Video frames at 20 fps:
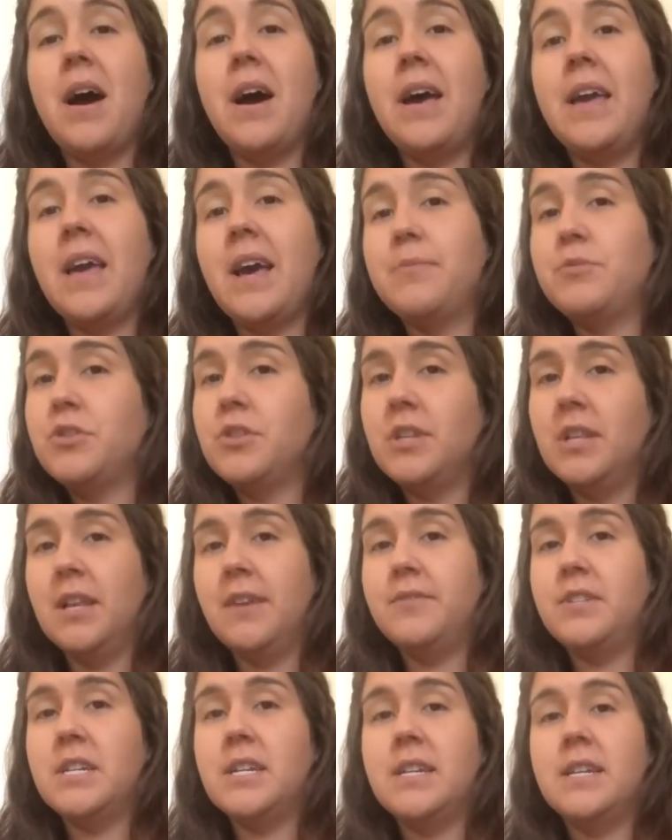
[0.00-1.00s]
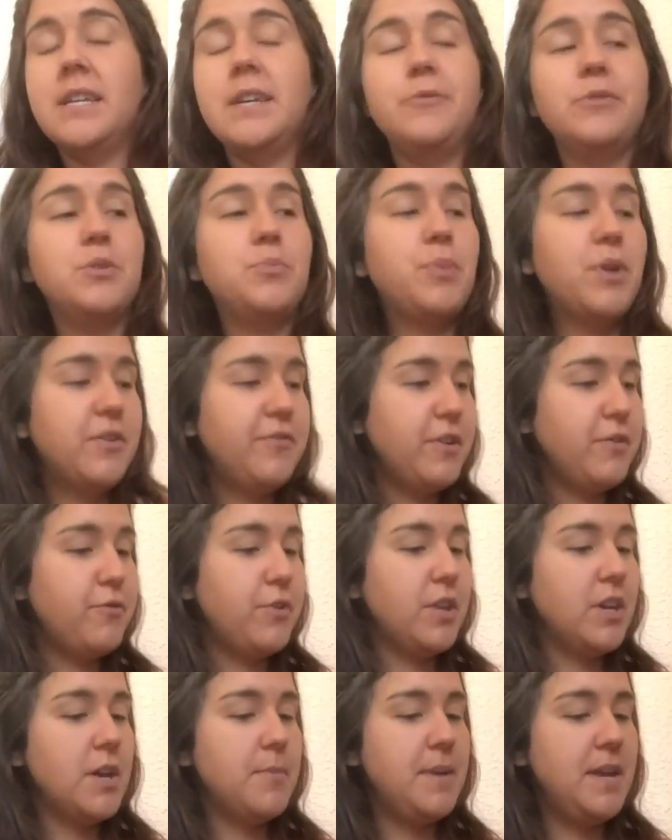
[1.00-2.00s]
I absolutely loved it. It was perfect
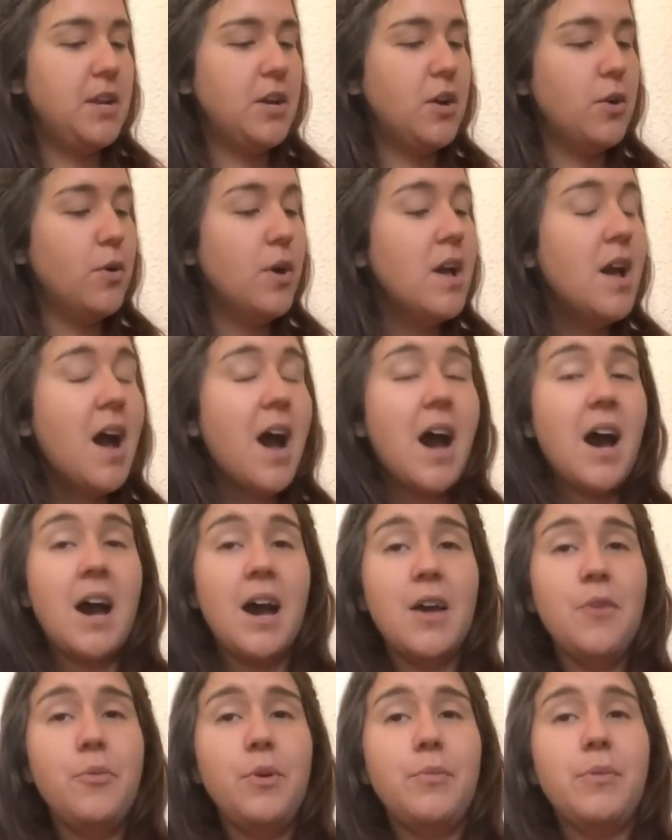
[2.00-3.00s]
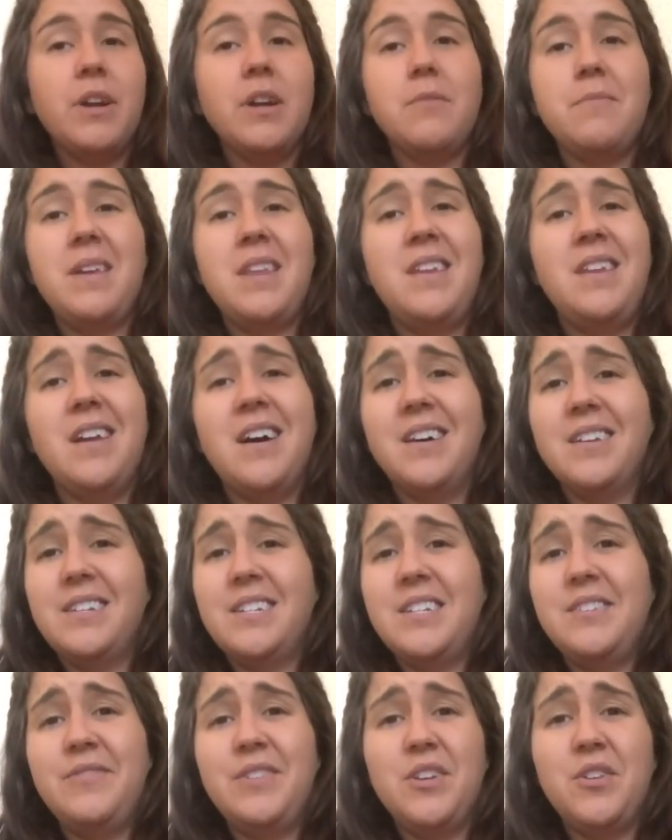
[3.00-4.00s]
for the Camino. I would recommend not
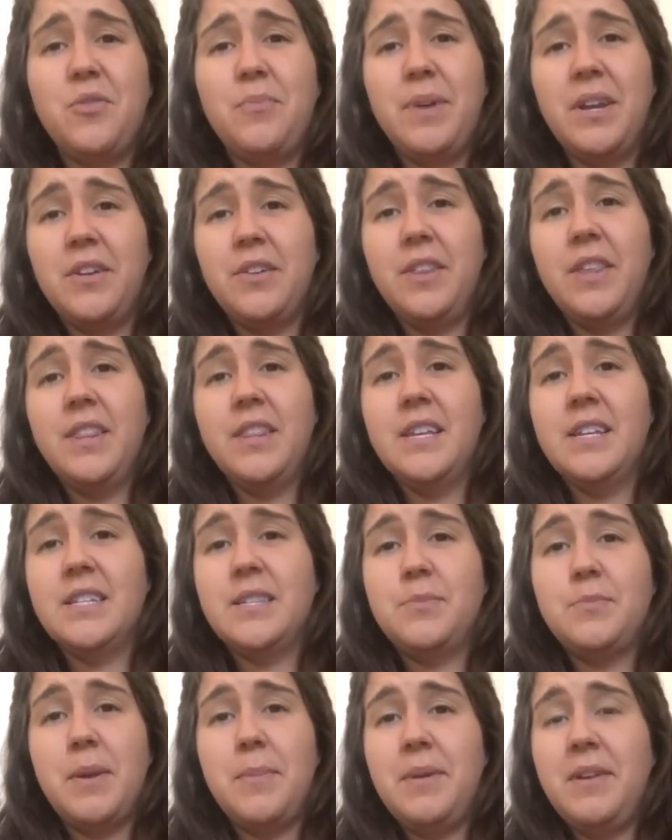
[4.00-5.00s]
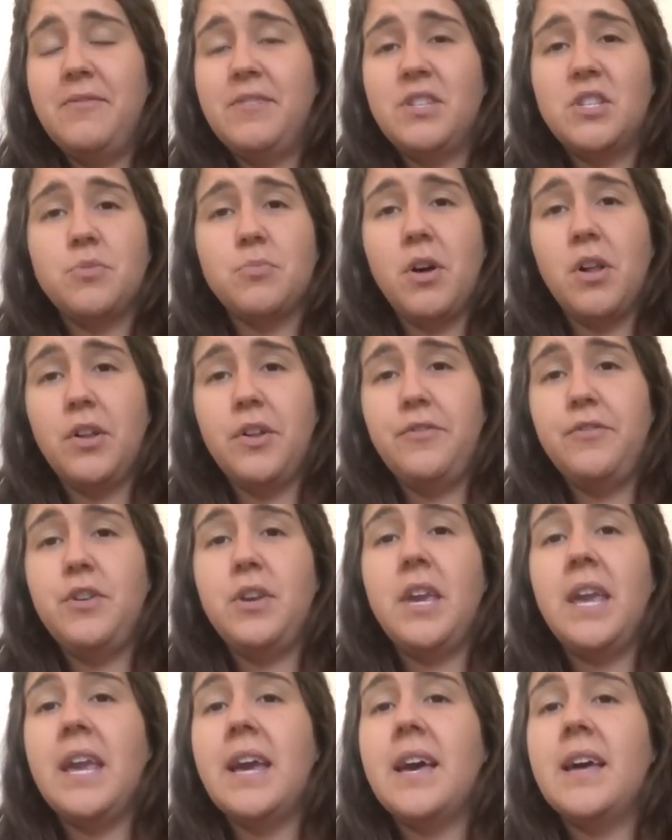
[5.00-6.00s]
to even go bigger than this, maybe even smaller if you
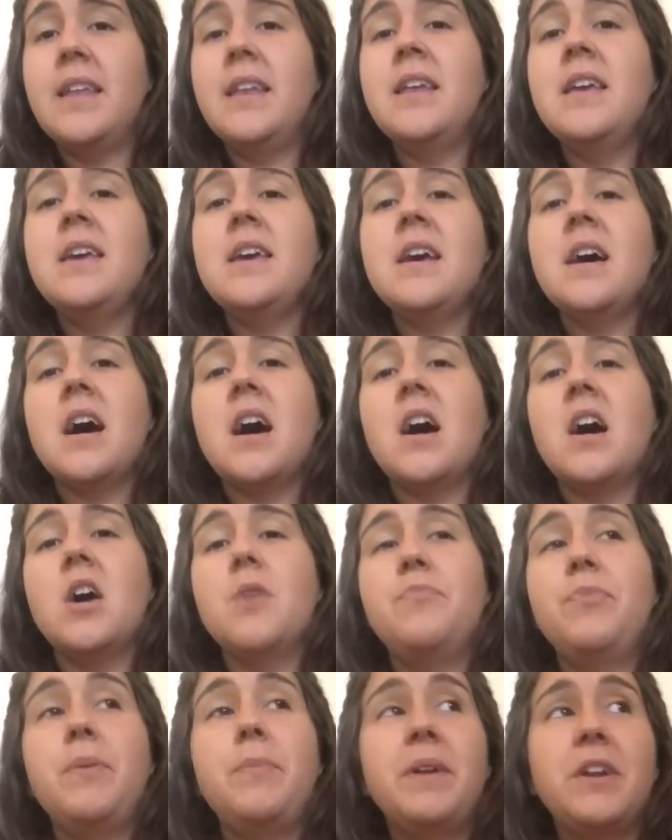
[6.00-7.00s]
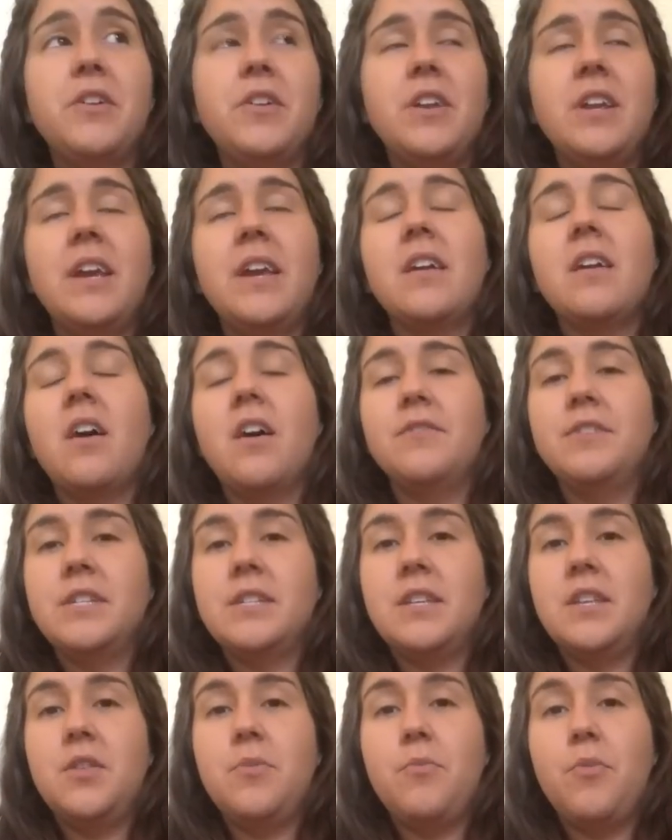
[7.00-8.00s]
can. Um, the bigger you get,
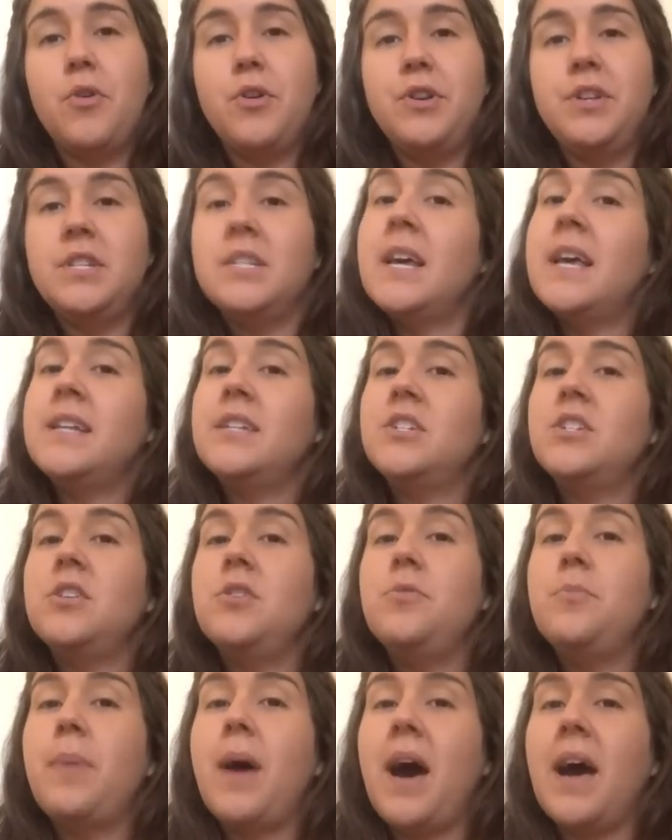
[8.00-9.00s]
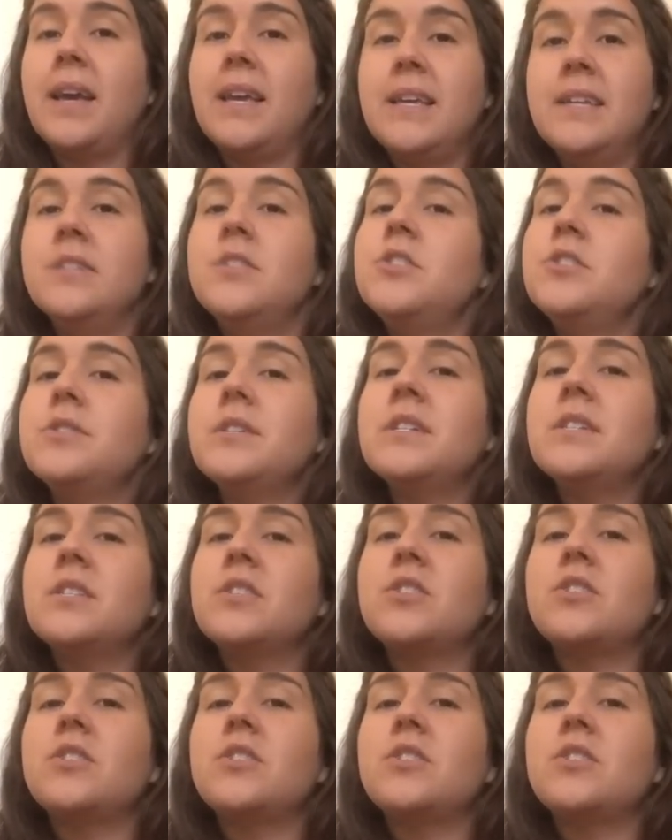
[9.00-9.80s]
obviously, the more you tend to pack into it.